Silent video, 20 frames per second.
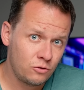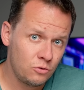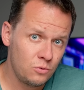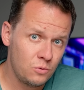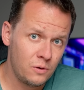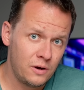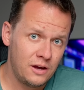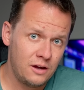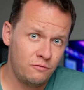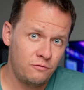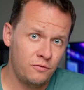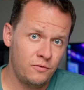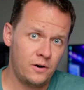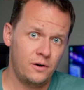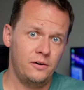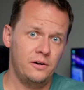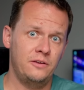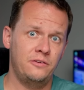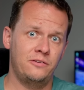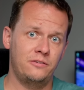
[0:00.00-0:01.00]
to a
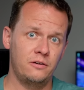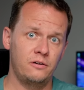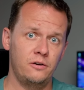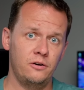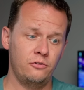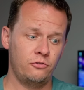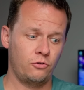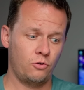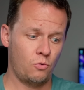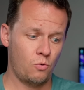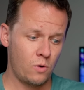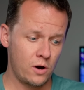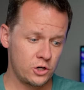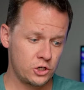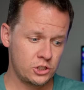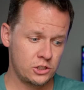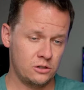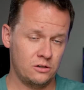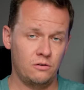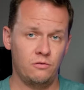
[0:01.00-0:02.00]
very serious
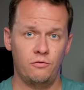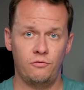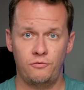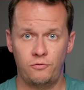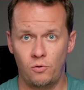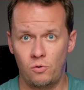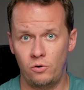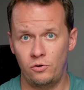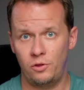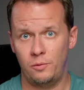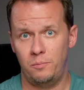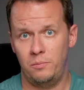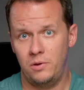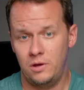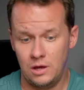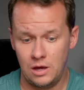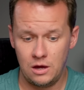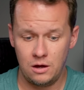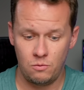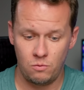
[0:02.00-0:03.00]
question for the
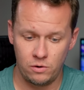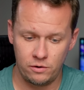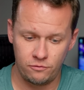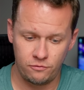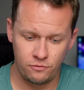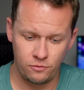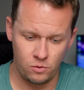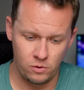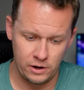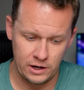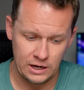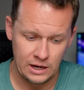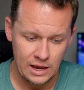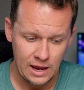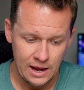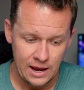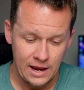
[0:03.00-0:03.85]
PA140